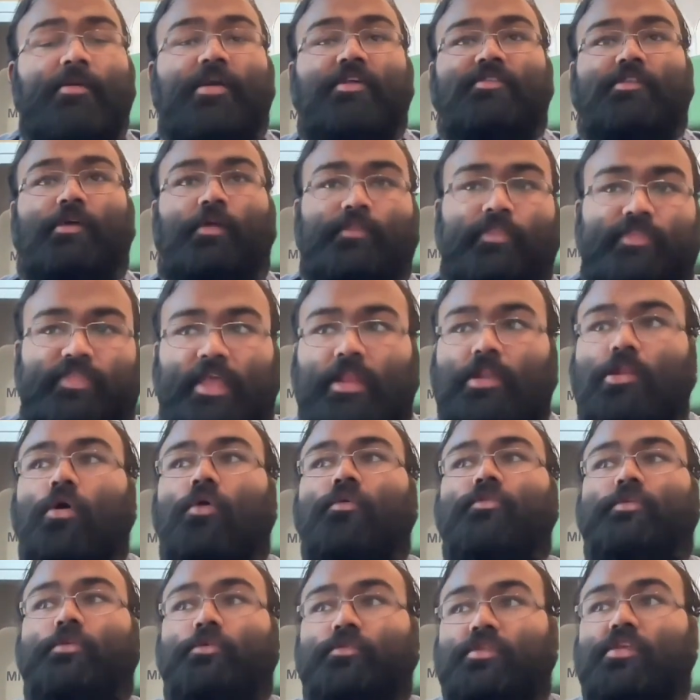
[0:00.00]
because they
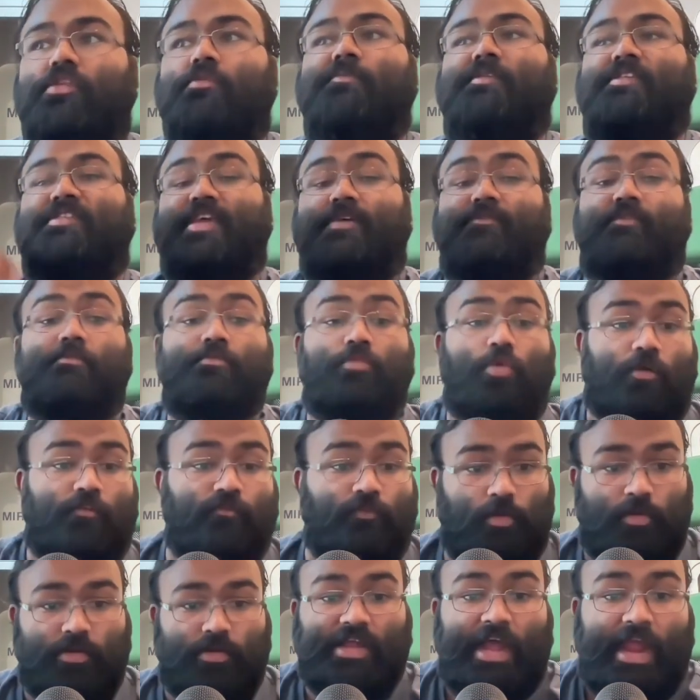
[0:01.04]
know you'll need to be saving more
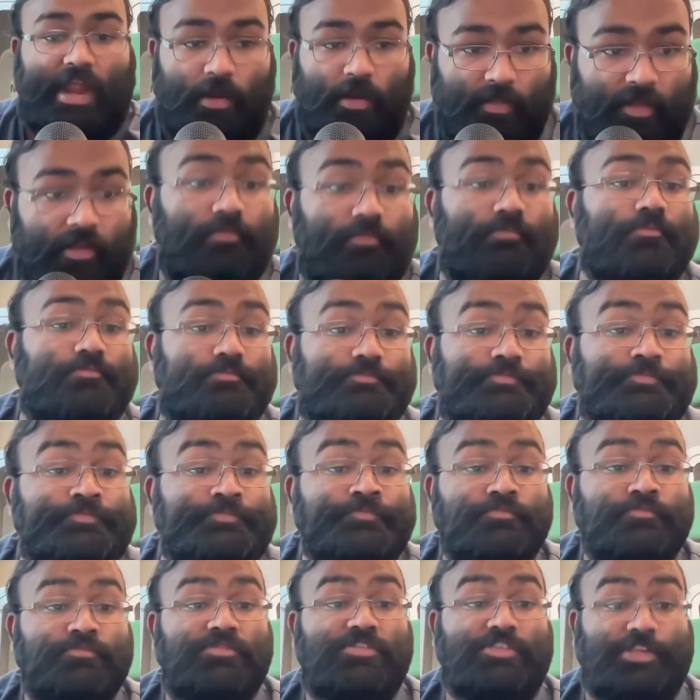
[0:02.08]
for retirement
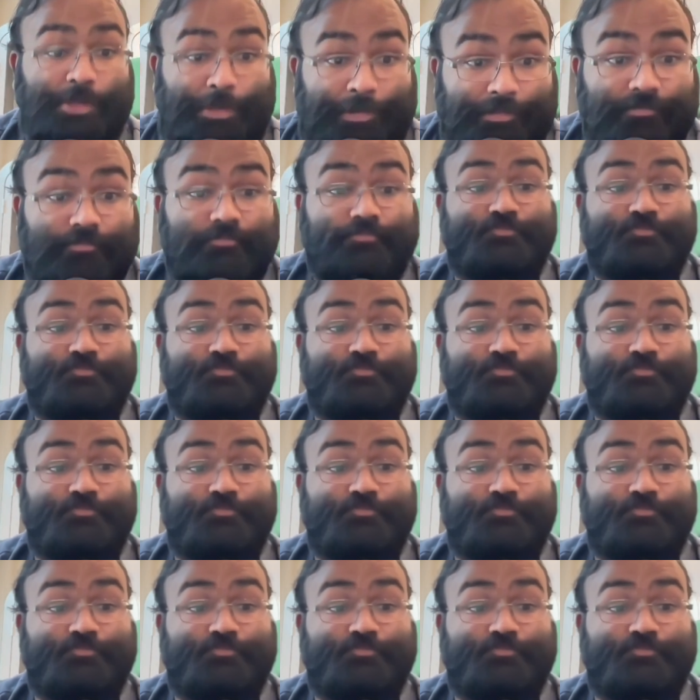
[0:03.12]
soon.